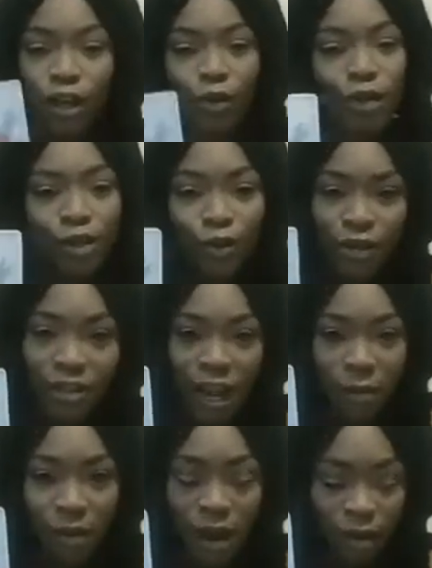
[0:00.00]
Three of Swords
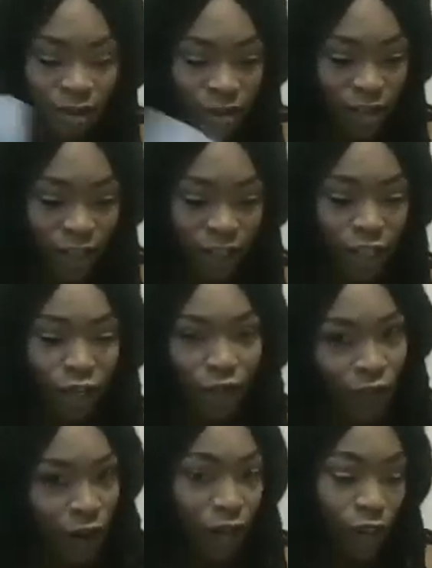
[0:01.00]
came out to
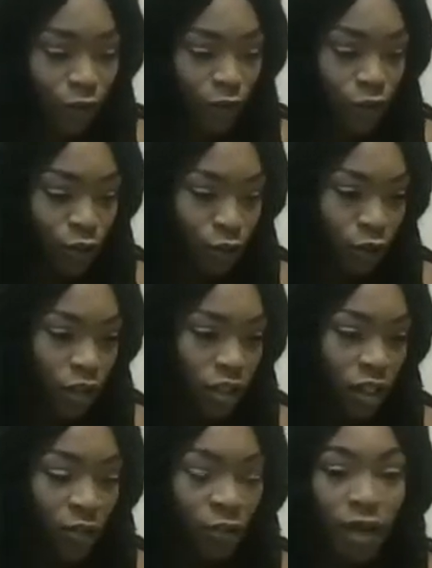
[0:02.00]
clarify the Three of Swords.
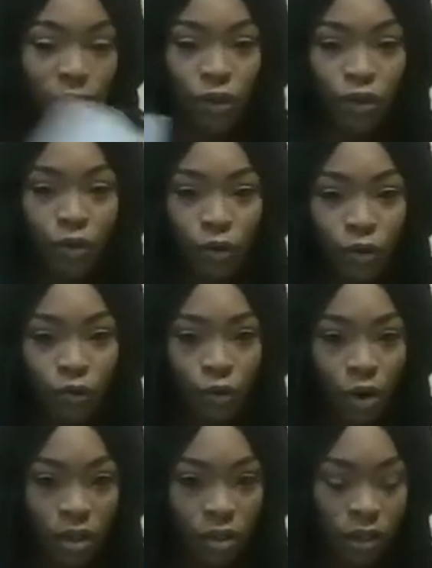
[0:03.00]
Then we have the Two of
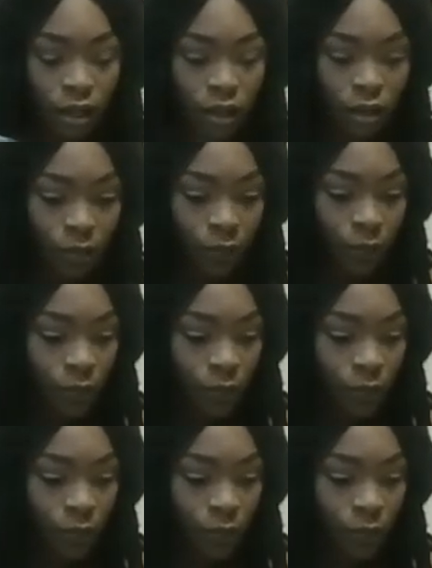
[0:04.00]
Wands here.